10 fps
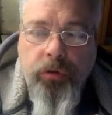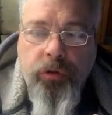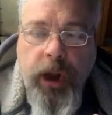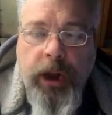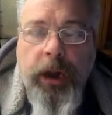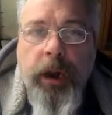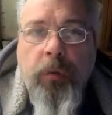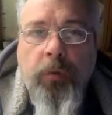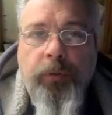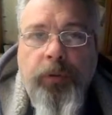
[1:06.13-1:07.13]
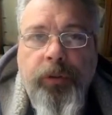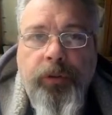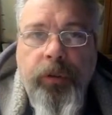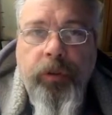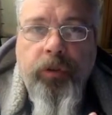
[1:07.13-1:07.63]
checking out
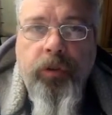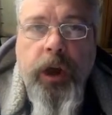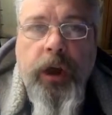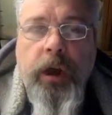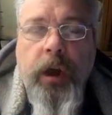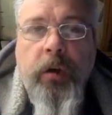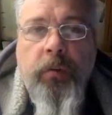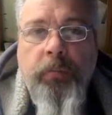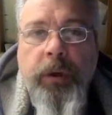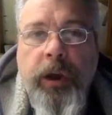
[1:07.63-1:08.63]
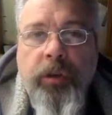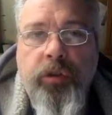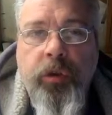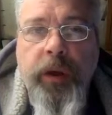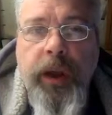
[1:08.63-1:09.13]
references, making
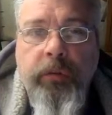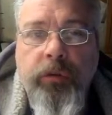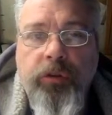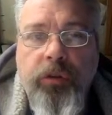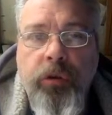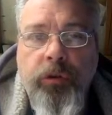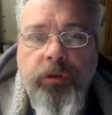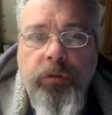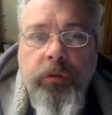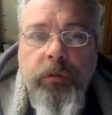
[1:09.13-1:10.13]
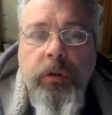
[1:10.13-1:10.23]
sure they have insurance,